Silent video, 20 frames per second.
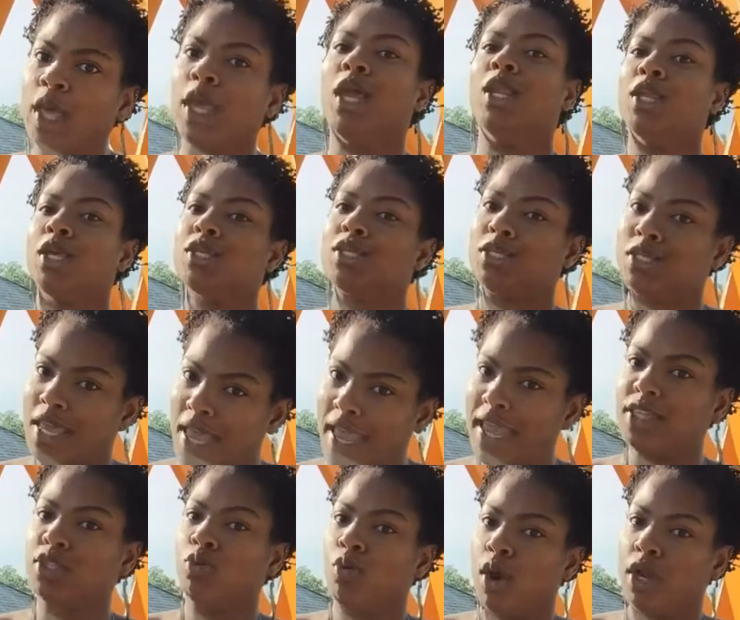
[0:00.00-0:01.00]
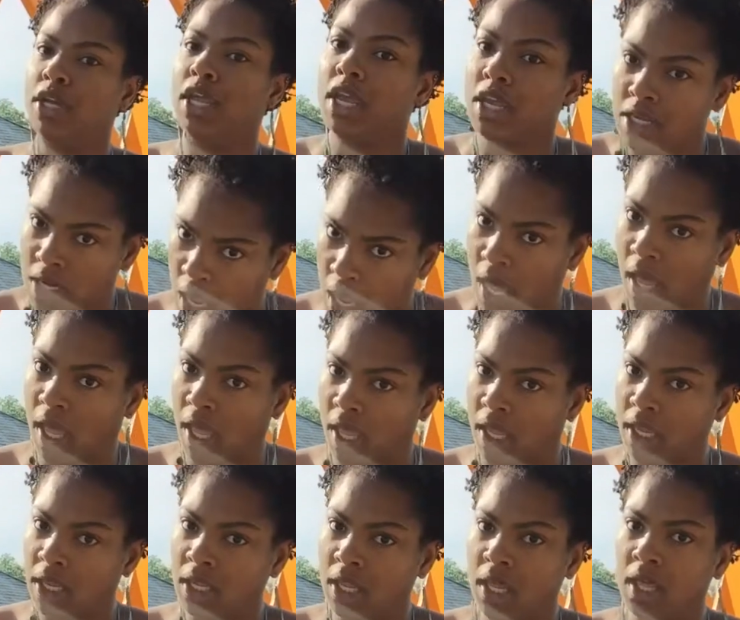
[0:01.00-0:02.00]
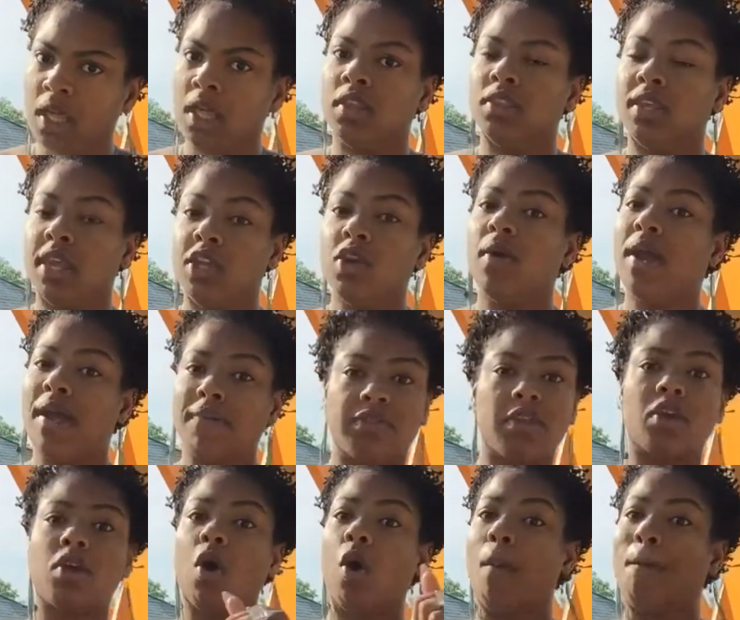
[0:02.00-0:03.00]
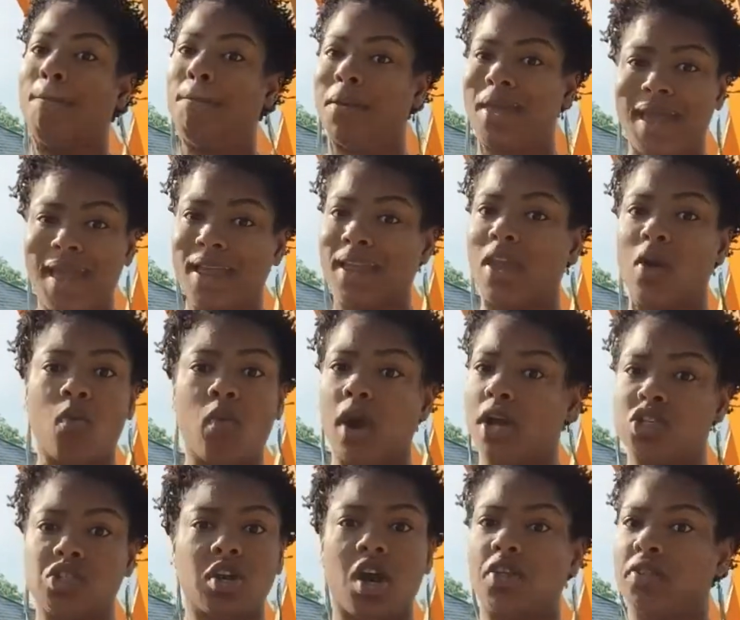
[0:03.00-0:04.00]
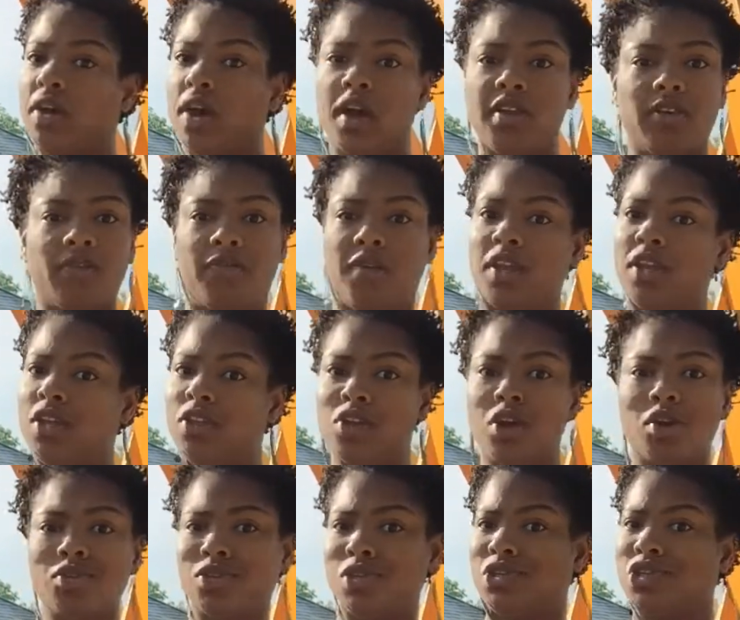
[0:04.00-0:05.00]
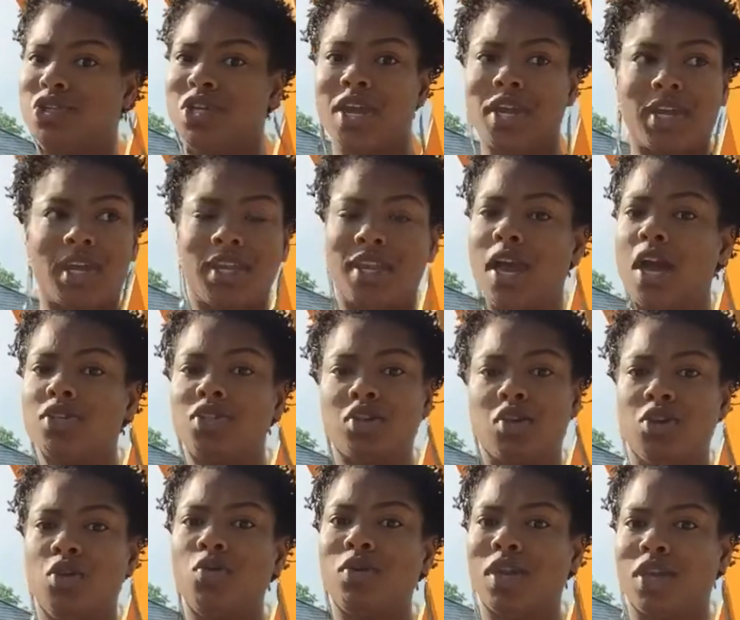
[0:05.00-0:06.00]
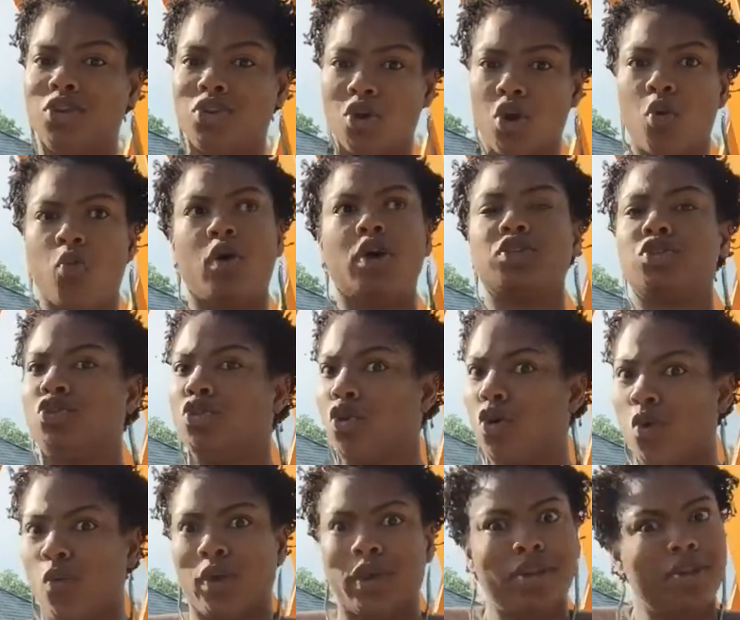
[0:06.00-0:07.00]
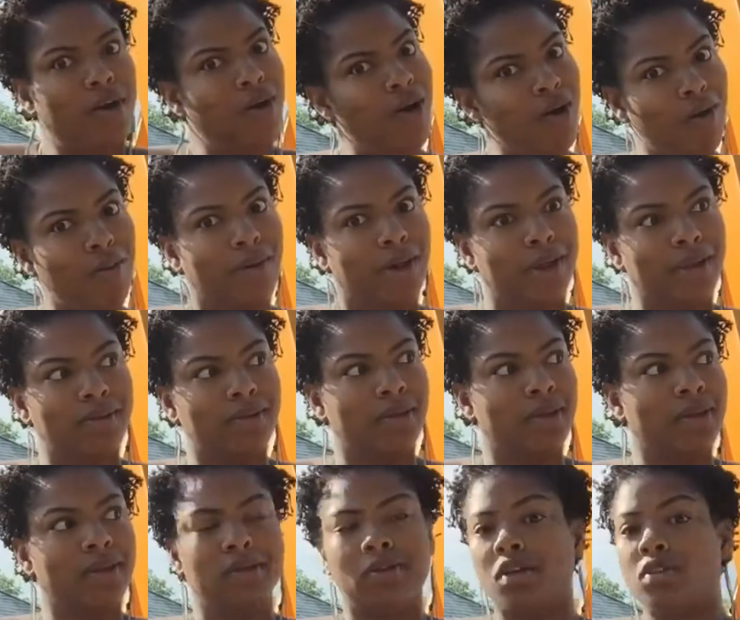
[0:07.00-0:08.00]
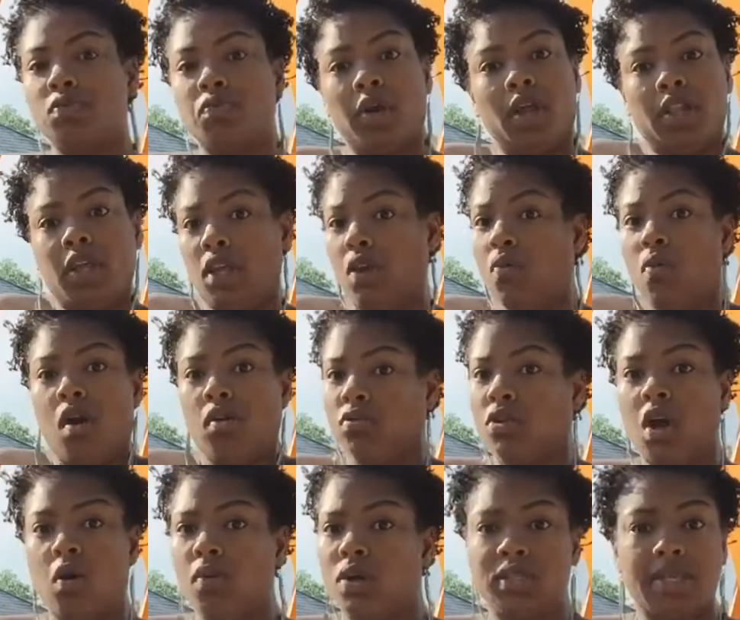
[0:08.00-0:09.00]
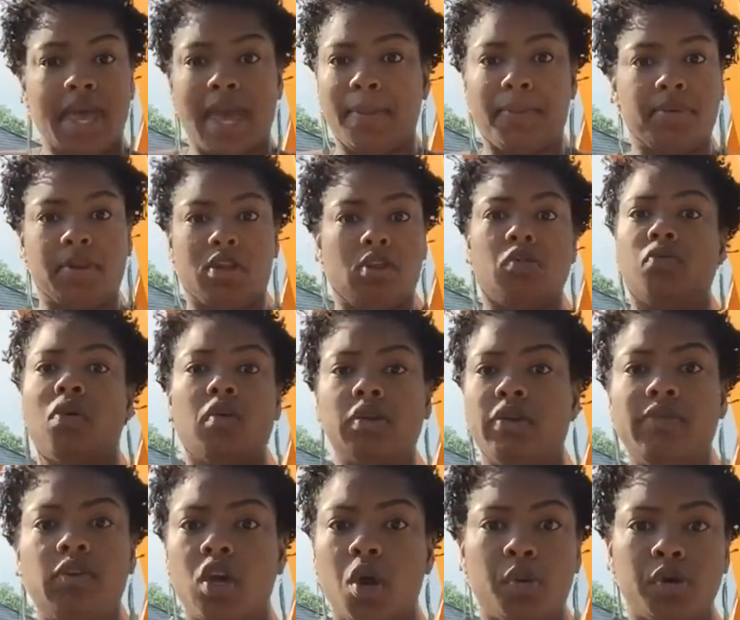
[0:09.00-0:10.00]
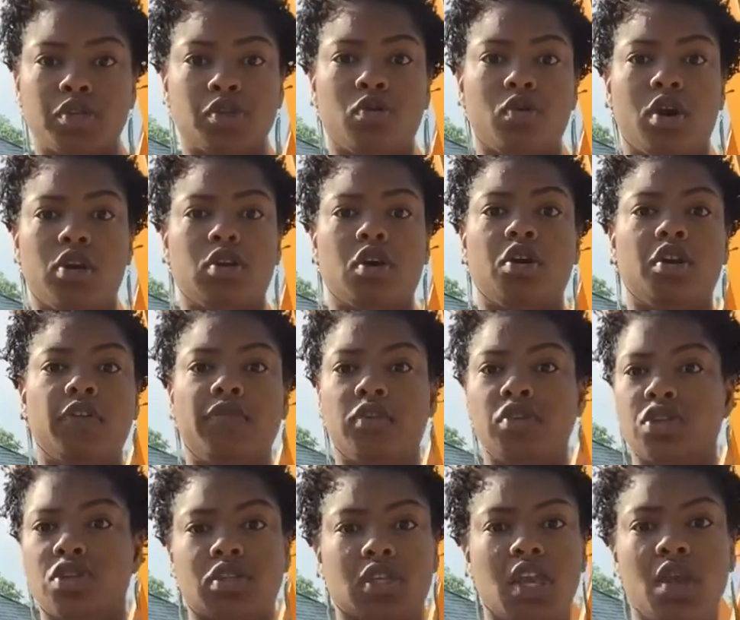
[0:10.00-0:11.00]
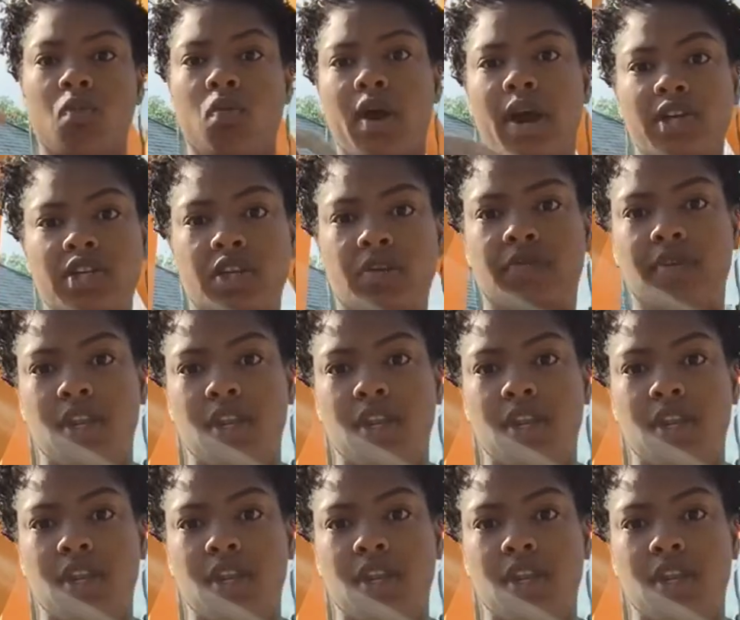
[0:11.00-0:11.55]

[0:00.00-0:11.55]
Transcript: and it's day 29, then you have to go back and watch all the other videos and check it out so you can know what's going on. Because really, you won't know what's happening. You don't even know what's going on if you just keep watching